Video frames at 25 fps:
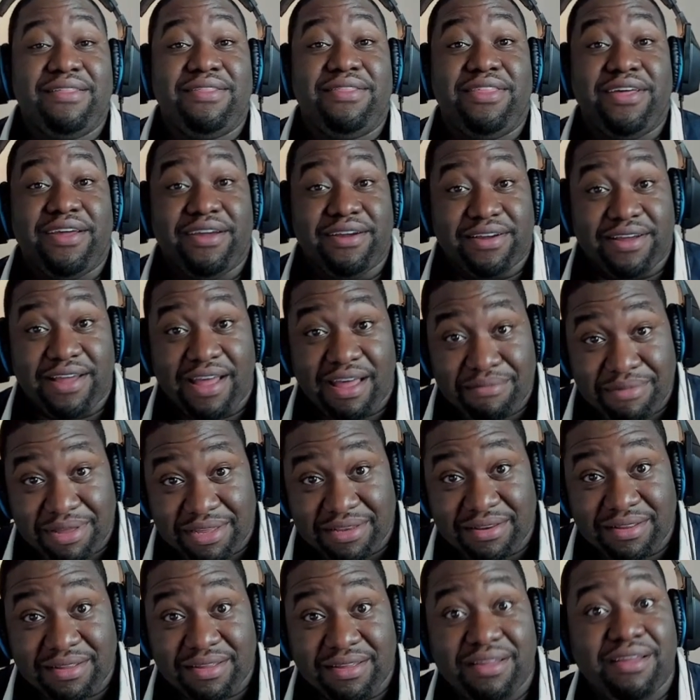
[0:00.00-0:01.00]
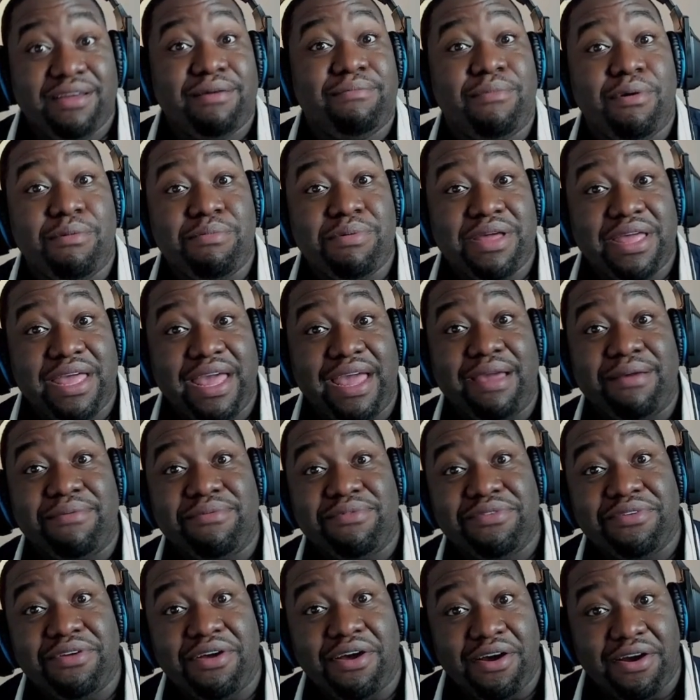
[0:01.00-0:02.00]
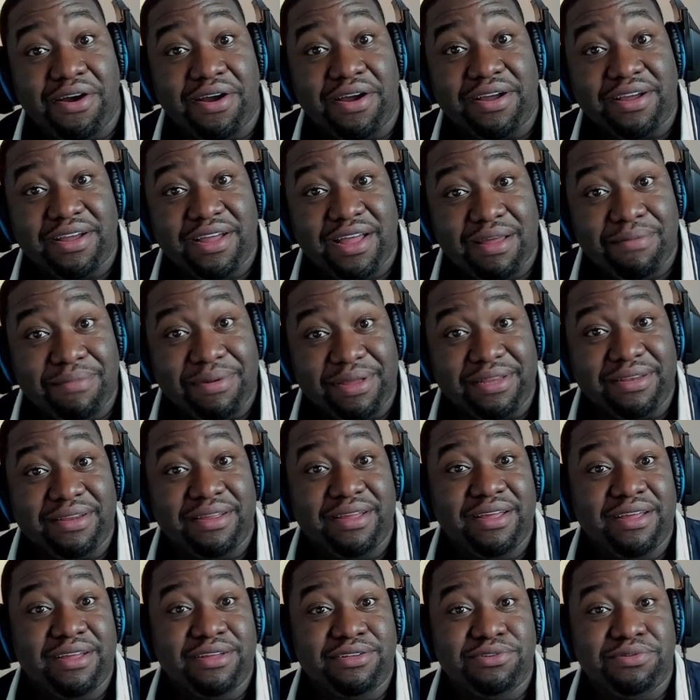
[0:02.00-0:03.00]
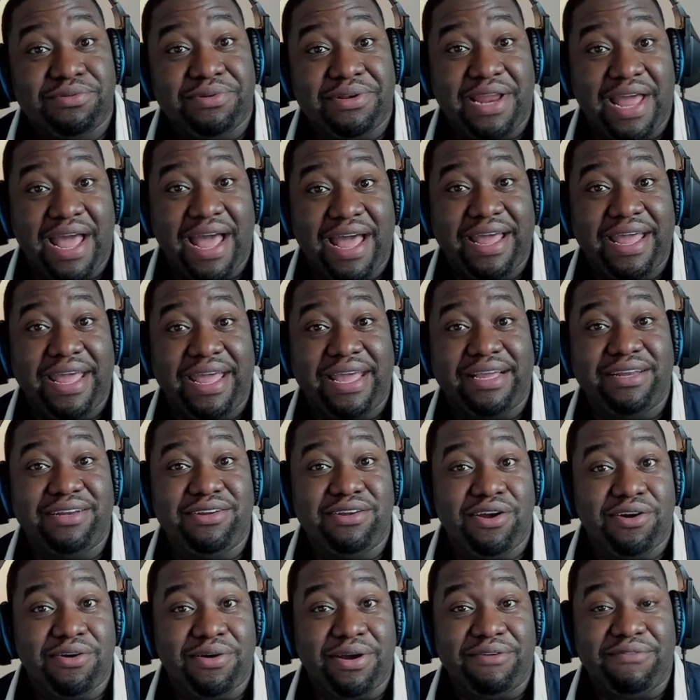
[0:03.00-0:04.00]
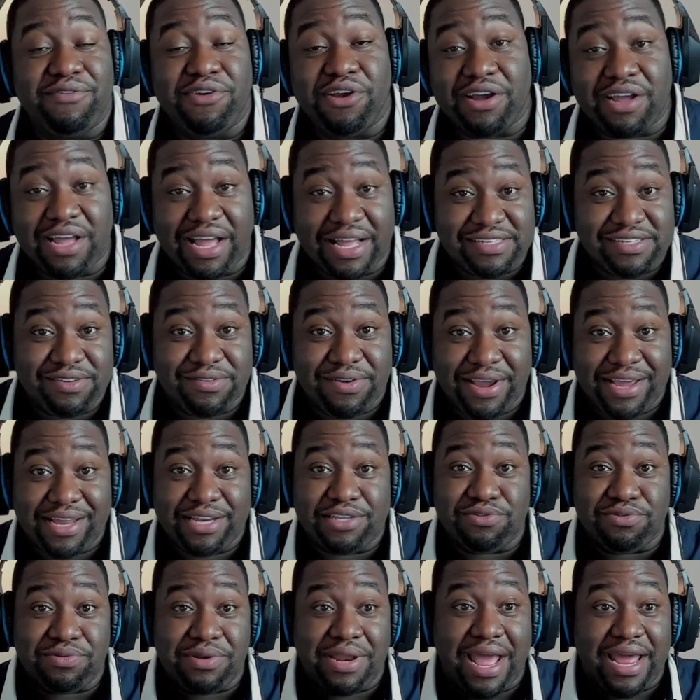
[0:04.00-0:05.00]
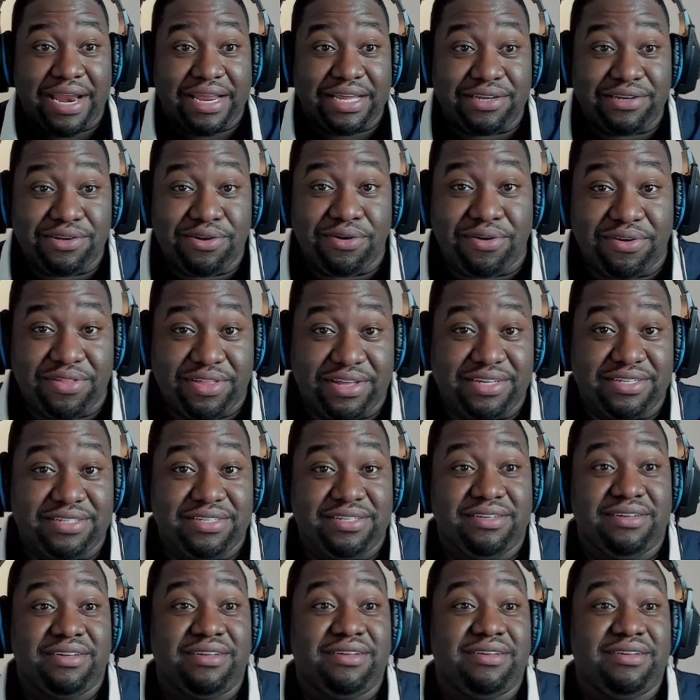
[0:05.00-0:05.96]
they're coming. Mobile games are coming. Do not ignore. If you're a content creator, do not ignore this.